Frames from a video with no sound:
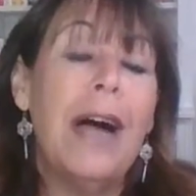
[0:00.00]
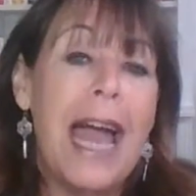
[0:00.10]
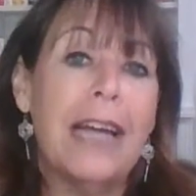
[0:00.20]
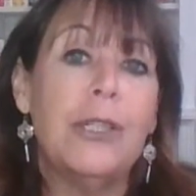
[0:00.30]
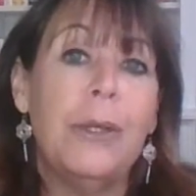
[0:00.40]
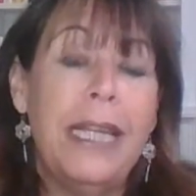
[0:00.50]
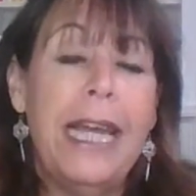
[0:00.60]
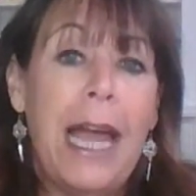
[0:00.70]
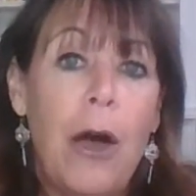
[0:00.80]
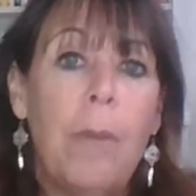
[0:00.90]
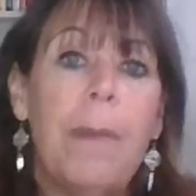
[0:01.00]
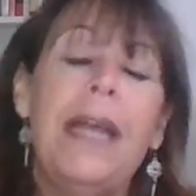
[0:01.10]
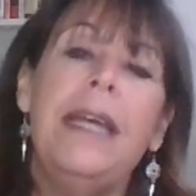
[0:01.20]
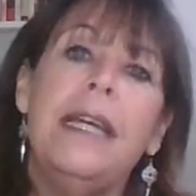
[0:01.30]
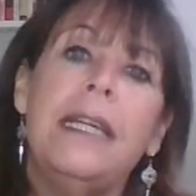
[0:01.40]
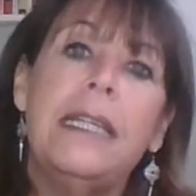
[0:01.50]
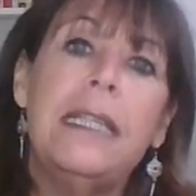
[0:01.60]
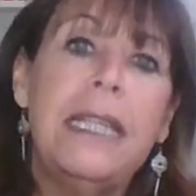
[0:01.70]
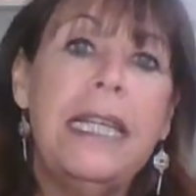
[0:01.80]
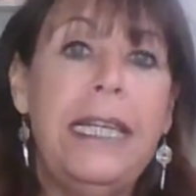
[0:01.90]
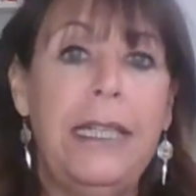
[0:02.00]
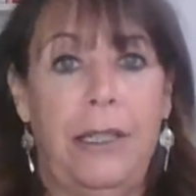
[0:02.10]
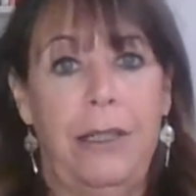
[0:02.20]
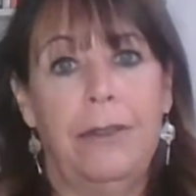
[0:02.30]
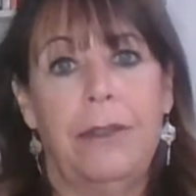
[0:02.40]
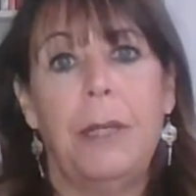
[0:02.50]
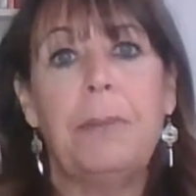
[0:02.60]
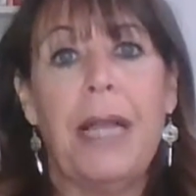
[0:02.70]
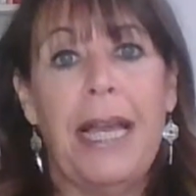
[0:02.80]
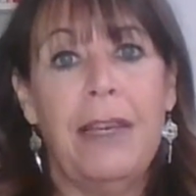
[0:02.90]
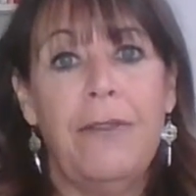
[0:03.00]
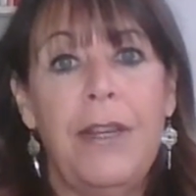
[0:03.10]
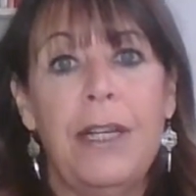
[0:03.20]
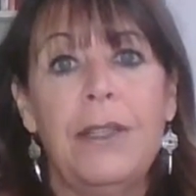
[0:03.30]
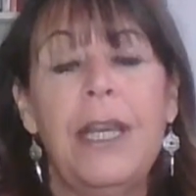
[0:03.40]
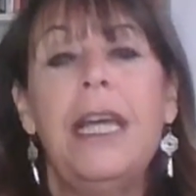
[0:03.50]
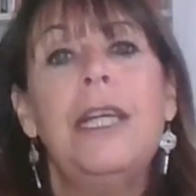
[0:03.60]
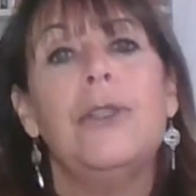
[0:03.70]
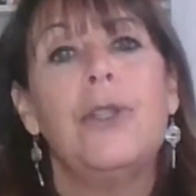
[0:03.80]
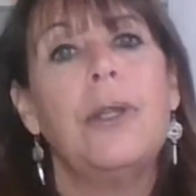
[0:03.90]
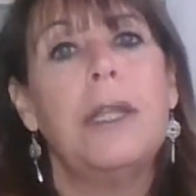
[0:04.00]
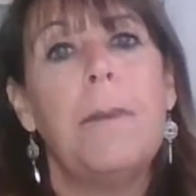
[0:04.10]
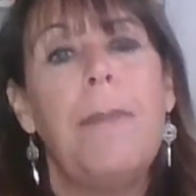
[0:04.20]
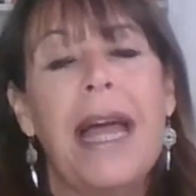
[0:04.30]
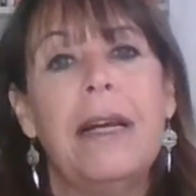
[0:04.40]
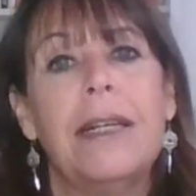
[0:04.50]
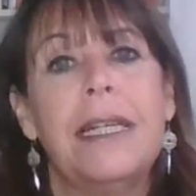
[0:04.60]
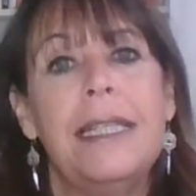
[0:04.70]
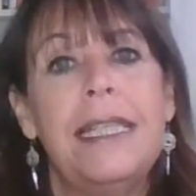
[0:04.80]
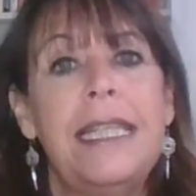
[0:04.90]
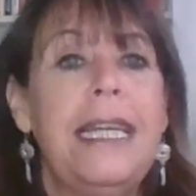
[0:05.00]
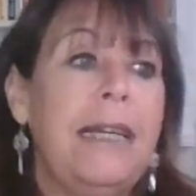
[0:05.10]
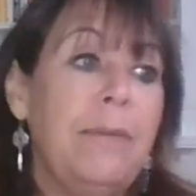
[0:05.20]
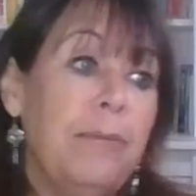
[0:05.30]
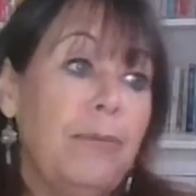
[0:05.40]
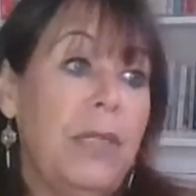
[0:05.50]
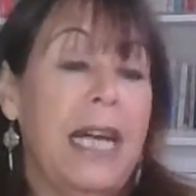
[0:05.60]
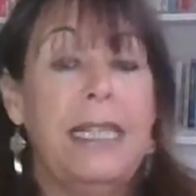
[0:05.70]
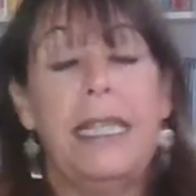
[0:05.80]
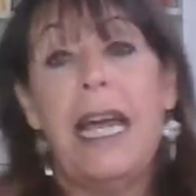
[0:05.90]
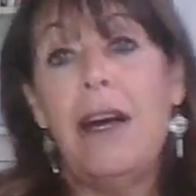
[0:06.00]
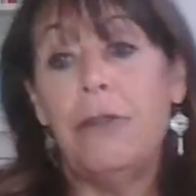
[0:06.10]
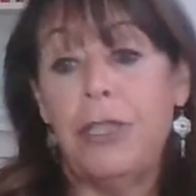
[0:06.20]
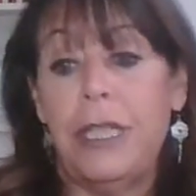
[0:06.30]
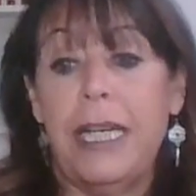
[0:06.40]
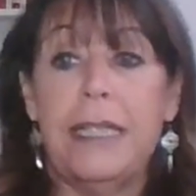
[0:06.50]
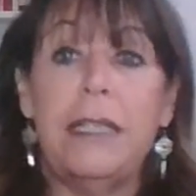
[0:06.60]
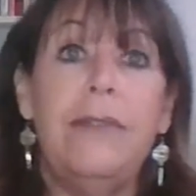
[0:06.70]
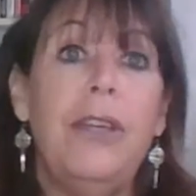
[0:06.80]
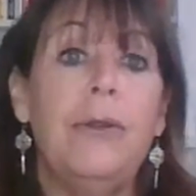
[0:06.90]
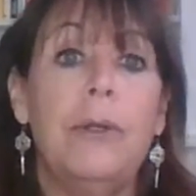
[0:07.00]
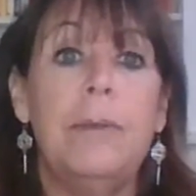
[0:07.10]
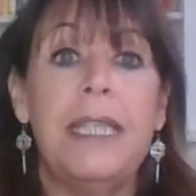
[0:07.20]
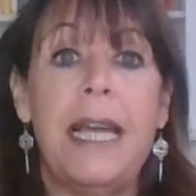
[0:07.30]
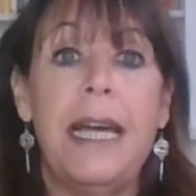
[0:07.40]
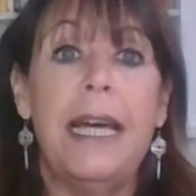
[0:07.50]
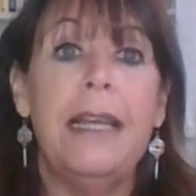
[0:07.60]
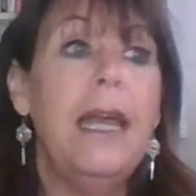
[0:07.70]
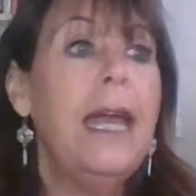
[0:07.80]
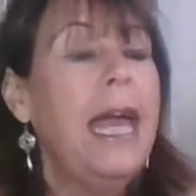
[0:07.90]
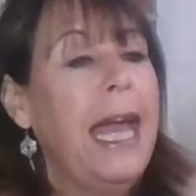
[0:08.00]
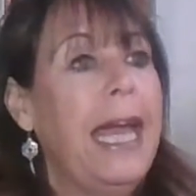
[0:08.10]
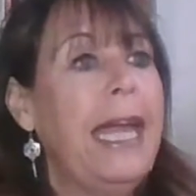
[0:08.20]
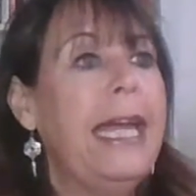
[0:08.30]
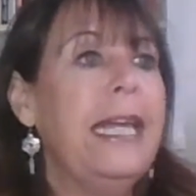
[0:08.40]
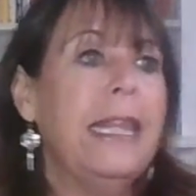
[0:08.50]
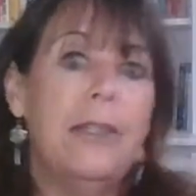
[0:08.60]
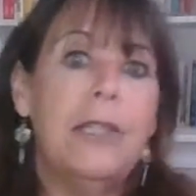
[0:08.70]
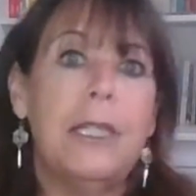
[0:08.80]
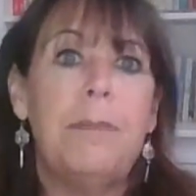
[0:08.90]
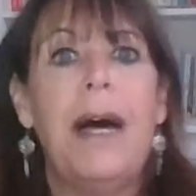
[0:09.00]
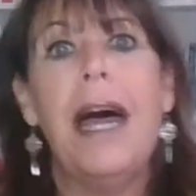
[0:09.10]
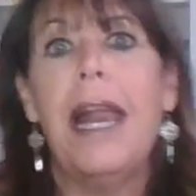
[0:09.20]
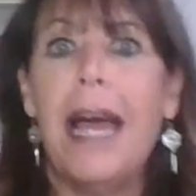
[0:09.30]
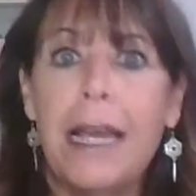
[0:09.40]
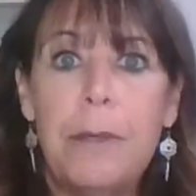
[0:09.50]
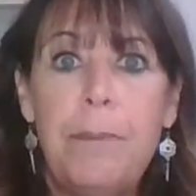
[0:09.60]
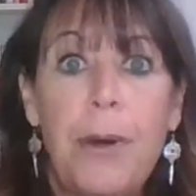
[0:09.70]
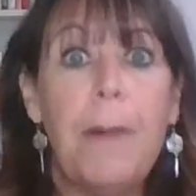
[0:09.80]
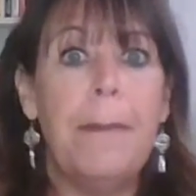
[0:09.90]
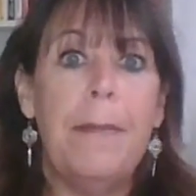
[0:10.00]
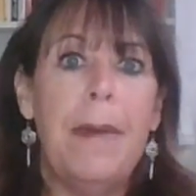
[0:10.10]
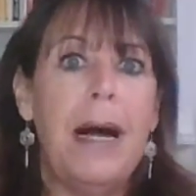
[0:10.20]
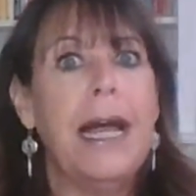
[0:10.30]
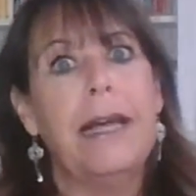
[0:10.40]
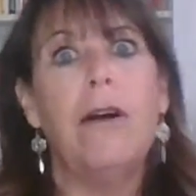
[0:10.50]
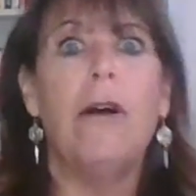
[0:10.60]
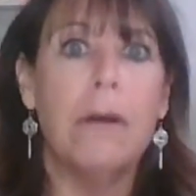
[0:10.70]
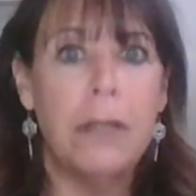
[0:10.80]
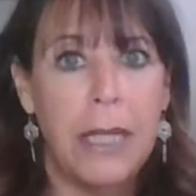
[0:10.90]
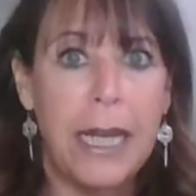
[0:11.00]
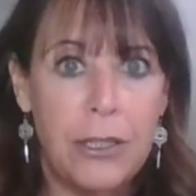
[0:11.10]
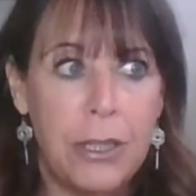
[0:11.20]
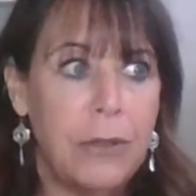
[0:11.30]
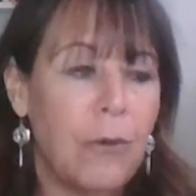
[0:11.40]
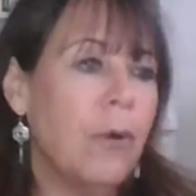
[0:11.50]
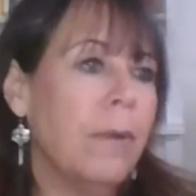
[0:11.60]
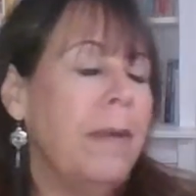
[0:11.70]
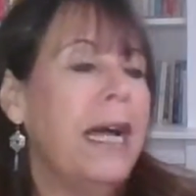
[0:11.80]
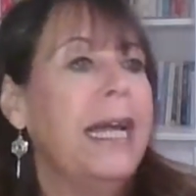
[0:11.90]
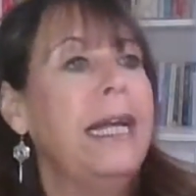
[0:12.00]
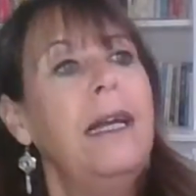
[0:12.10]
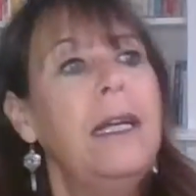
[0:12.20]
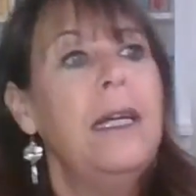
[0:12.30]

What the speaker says: will actually help clear the playing field so that the buyer can see nice couch, nice living room set. Hey, there's a spot I could put my car collection or my